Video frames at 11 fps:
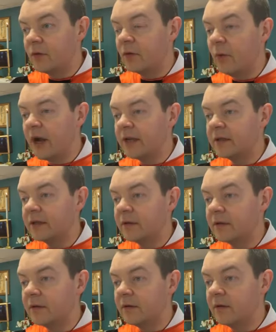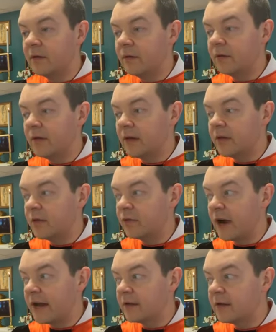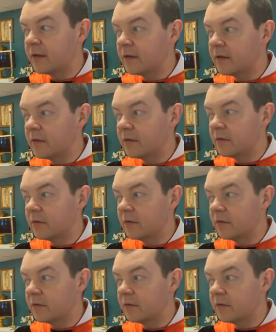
Through what? Through the stress